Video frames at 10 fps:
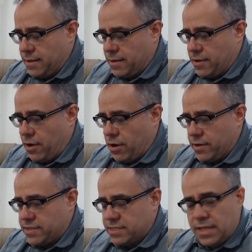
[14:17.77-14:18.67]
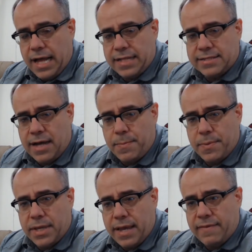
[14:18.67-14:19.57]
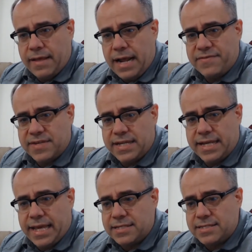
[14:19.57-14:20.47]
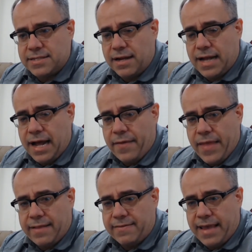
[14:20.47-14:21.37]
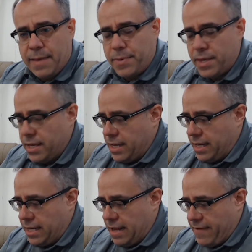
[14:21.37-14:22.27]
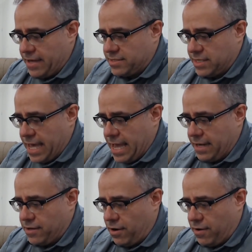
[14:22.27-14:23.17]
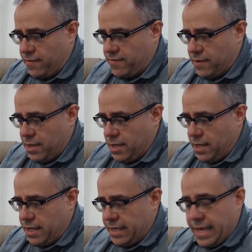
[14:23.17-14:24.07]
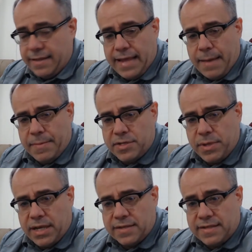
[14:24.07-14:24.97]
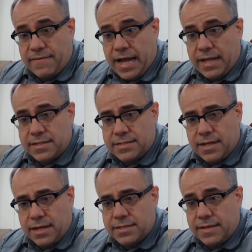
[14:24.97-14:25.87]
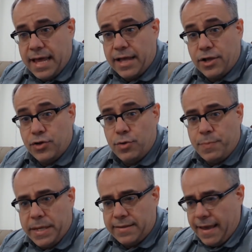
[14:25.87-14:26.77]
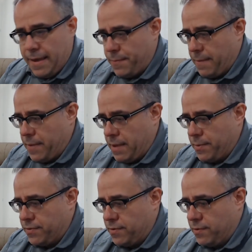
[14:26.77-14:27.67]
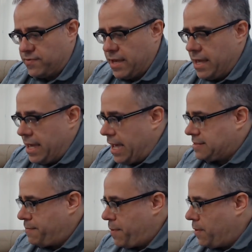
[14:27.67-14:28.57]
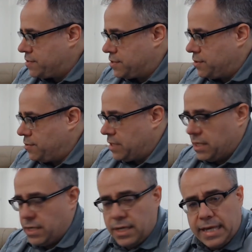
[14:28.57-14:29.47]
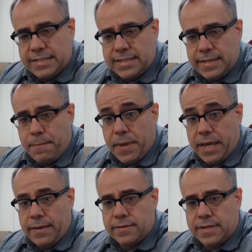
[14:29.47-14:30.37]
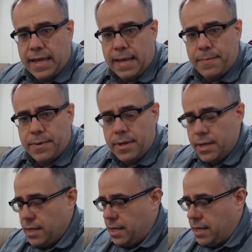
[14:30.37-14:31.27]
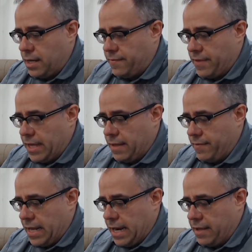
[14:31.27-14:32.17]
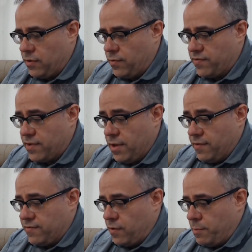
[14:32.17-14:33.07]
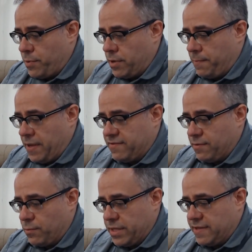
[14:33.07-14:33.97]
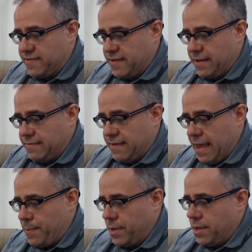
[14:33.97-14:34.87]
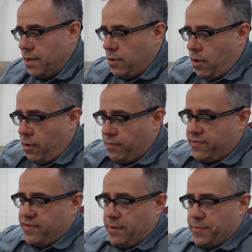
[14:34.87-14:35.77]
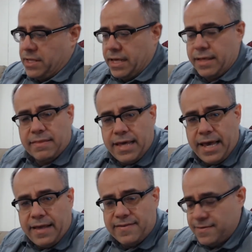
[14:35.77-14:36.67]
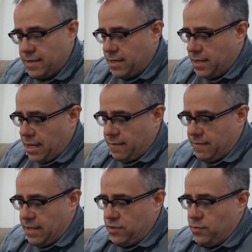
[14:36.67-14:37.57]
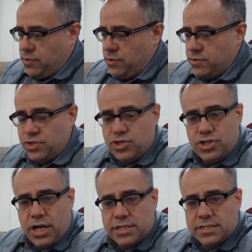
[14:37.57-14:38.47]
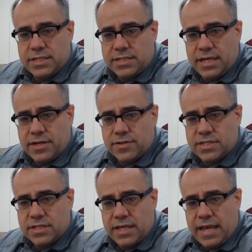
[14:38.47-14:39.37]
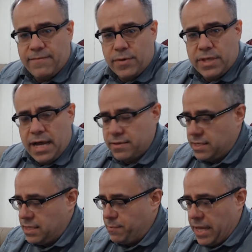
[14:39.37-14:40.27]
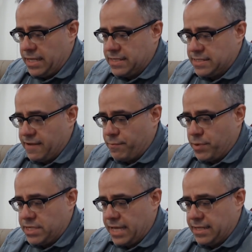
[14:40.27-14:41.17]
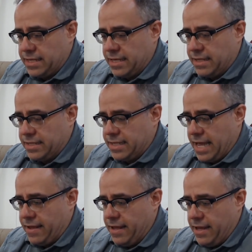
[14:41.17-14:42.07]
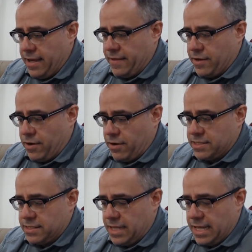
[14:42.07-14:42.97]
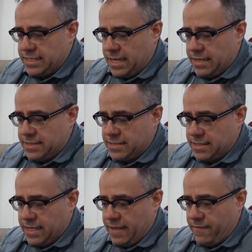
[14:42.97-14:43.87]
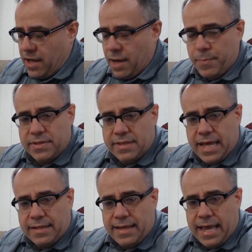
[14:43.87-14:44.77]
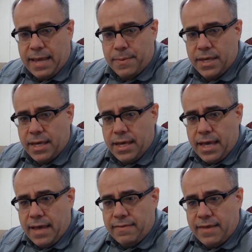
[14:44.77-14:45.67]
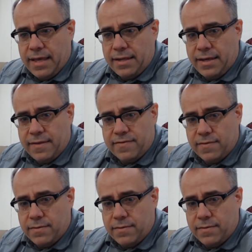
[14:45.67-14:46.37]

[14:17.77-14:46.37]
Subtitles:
card slides up, and then I've seen it get stuck on that tape, and I've actually had cards get damaged because they've gotten stuck to that goopy tape that people use, as opposed to the easy to peel tape that I use. So you put a piece of really sticky tape over something like this, and then you use just a single sleeve without the penny sleeve protecting it like that, and the card slides out of the sleeve up into that tape, and then it's